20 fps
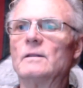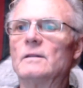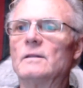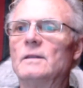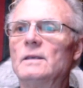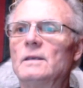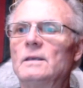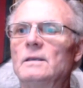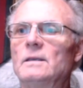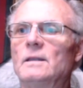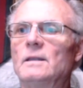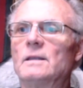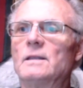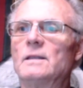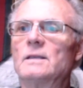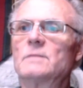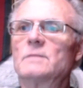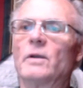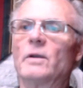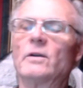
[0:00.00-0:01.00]

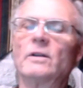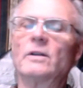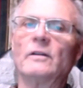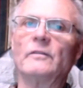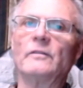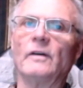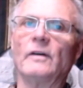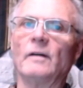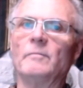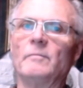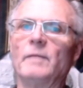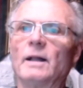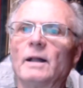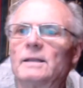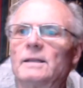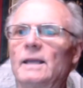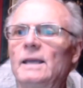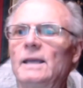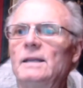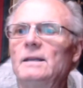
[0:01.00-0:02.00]
this period of
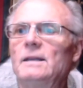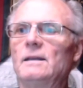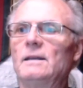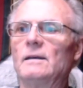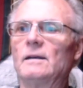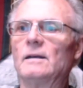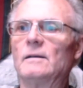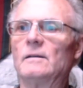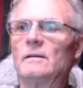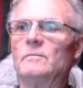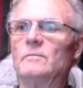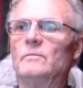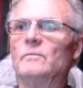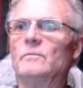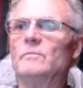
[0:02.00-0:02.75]
Beltane,